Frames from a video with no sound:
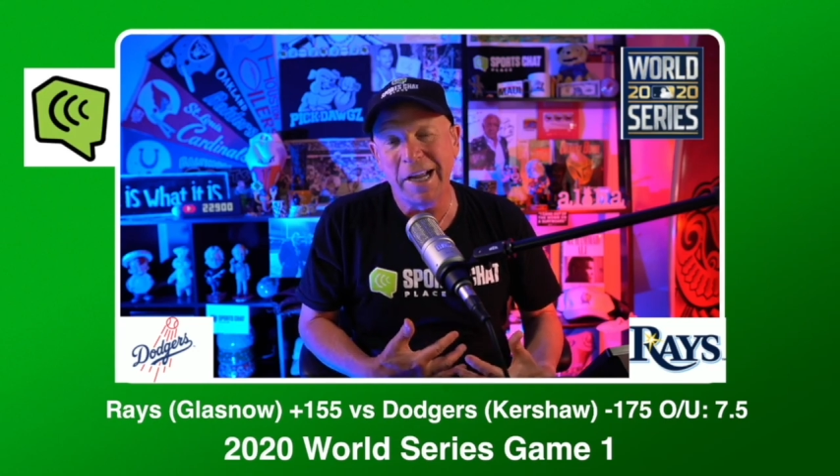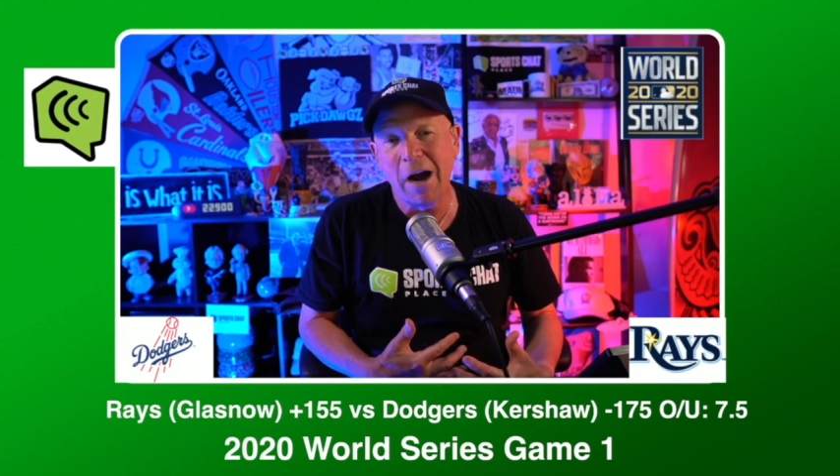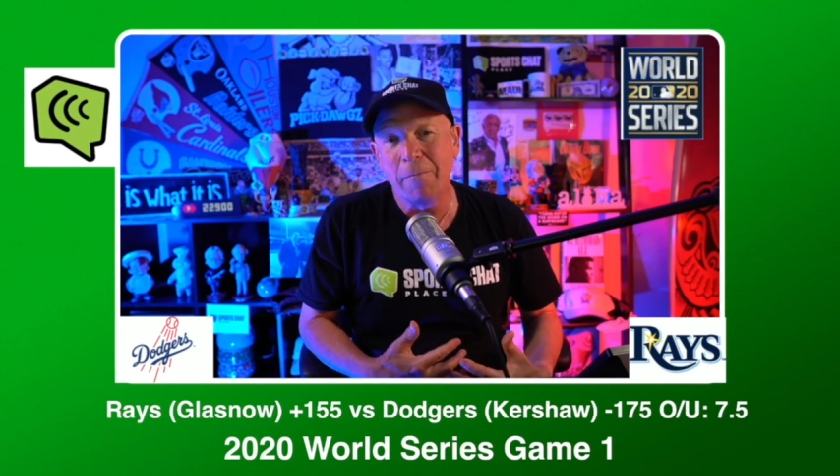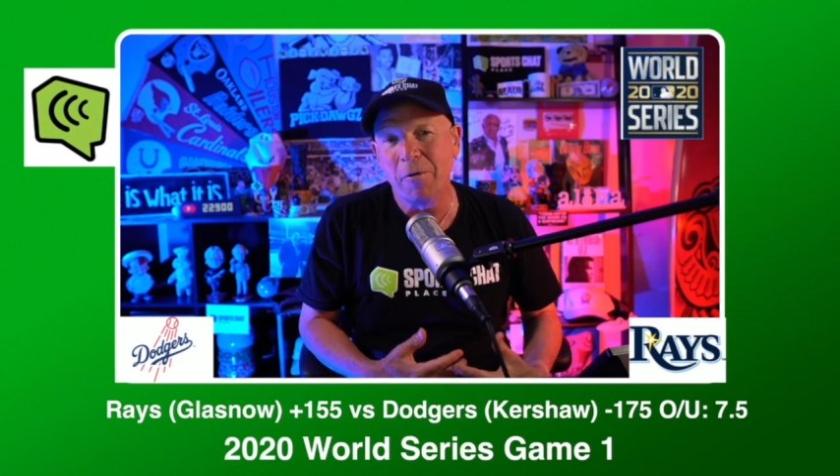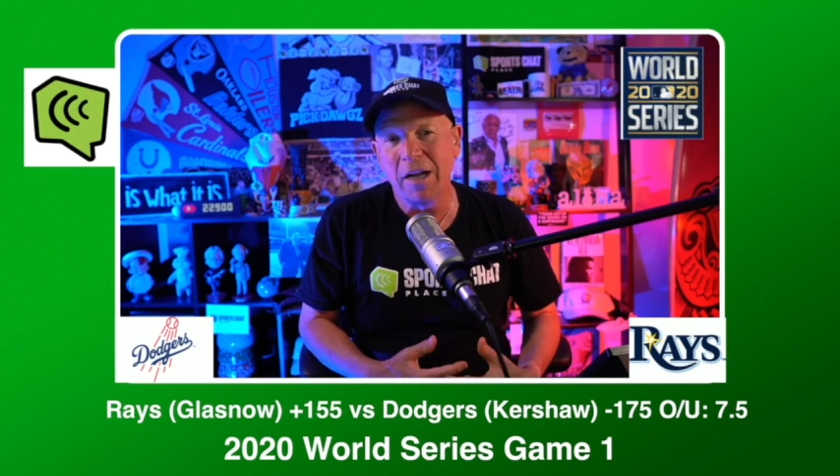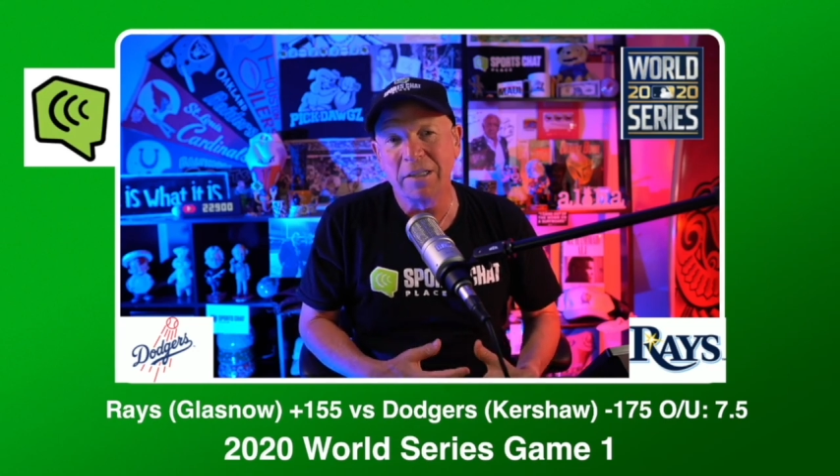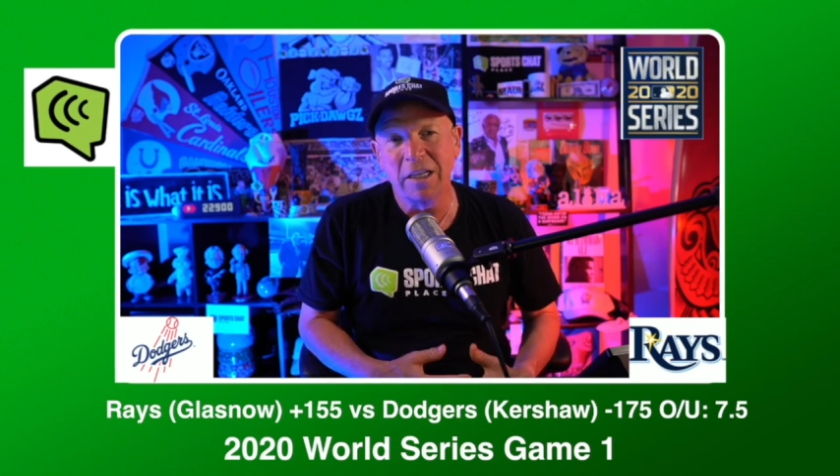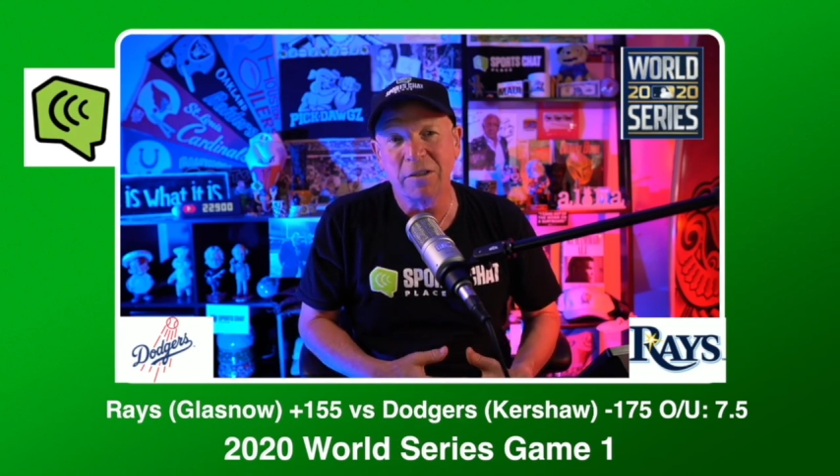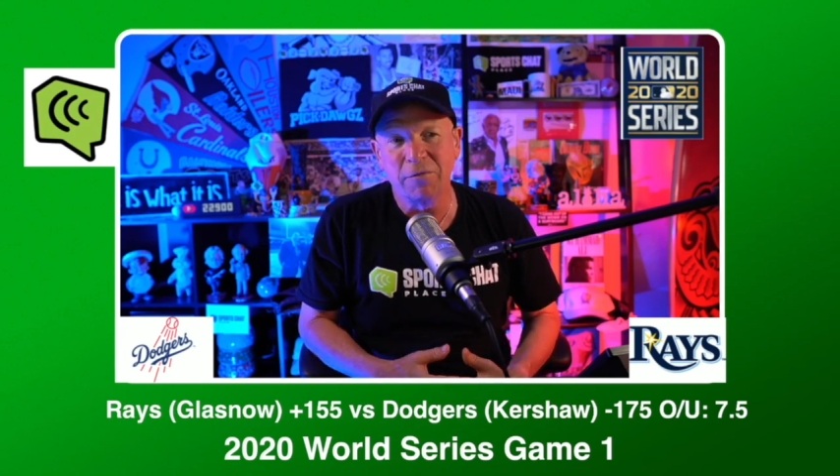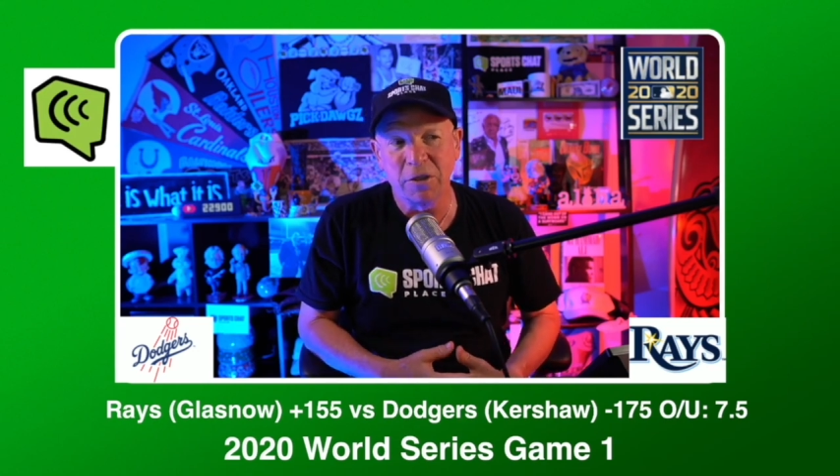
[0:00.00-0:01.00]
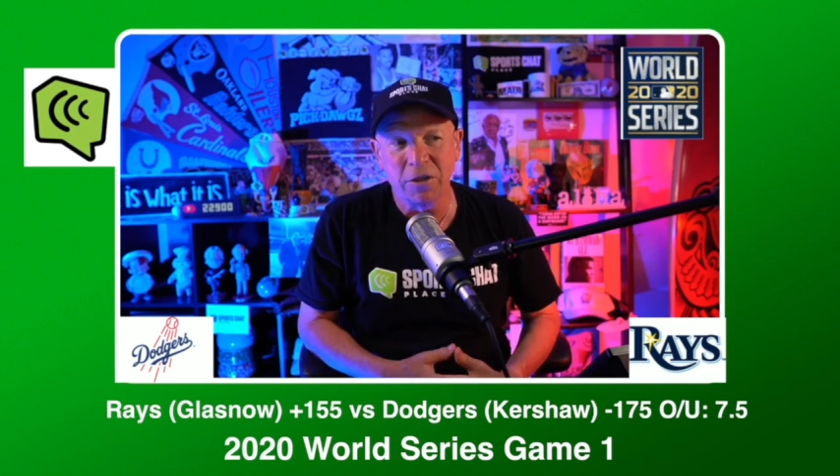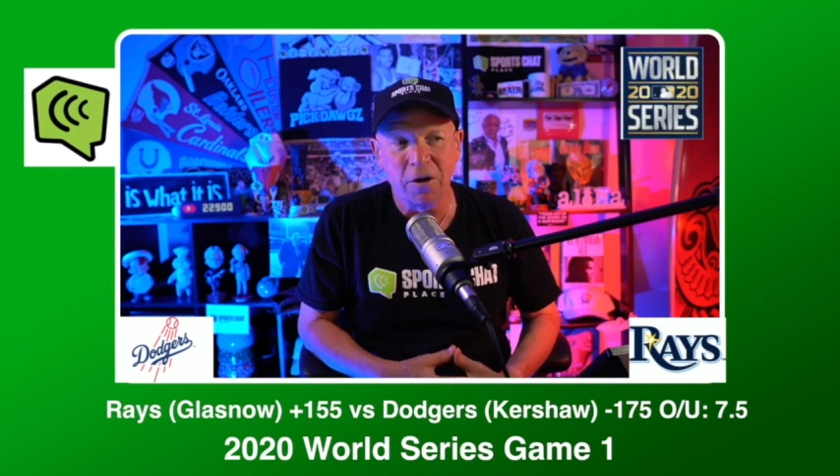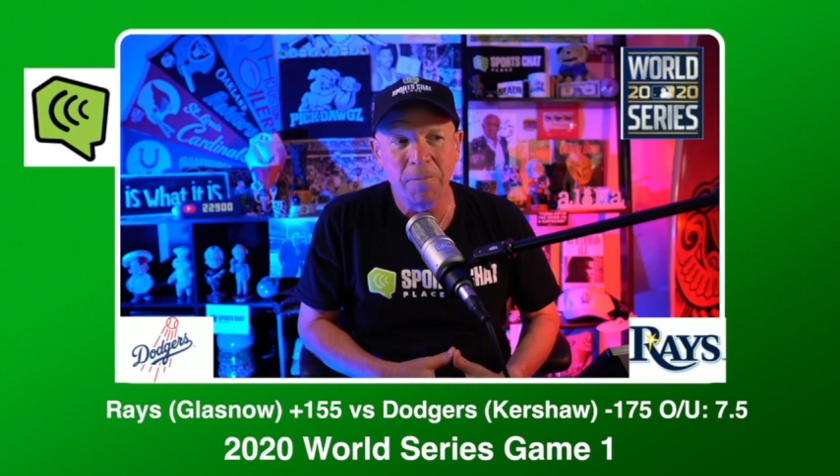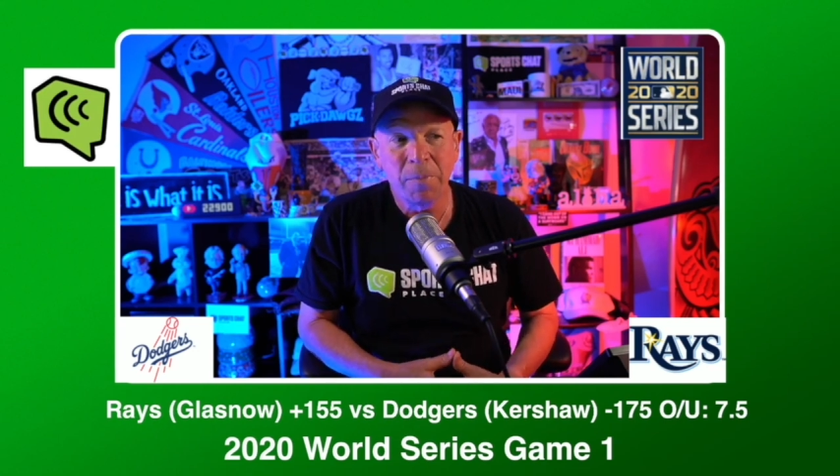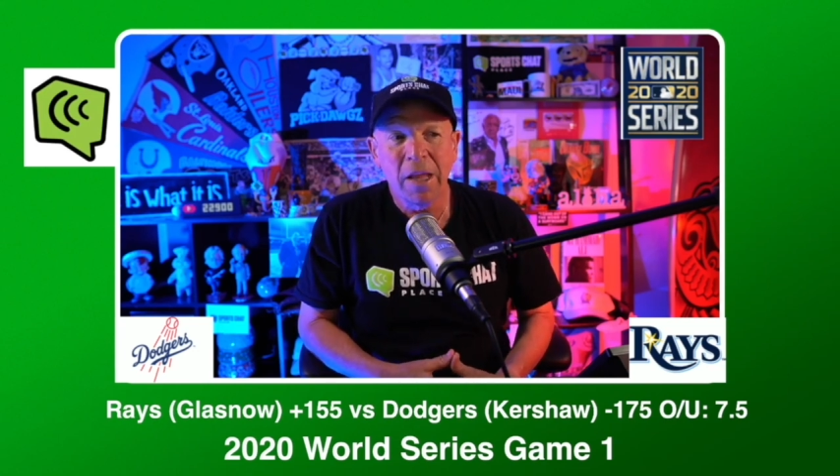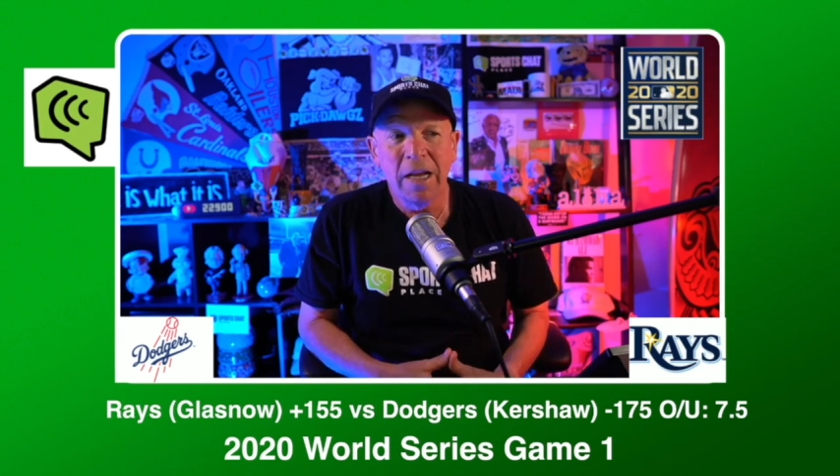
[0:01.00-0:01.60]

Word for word: out process for sure.